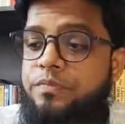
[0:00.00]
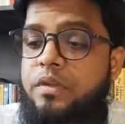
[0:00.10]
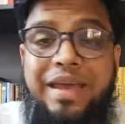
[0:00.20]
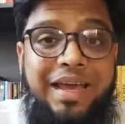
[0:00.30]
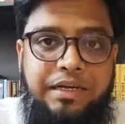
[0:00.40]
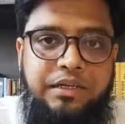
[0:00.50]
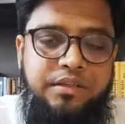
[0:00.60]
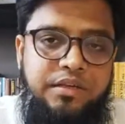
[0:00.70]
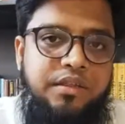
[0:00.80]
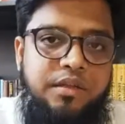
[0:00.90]

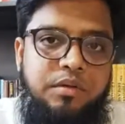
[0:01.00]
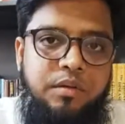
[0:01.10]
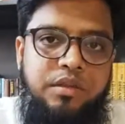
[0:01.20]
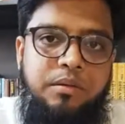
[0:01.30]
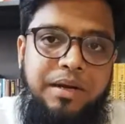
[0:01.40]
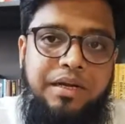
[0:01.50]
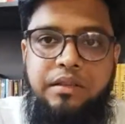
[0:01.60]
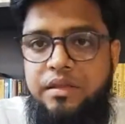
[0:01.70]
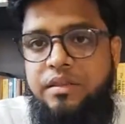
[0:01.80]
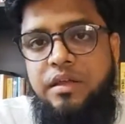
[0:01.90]
characteristic symptoms,
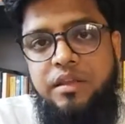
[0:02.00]
but this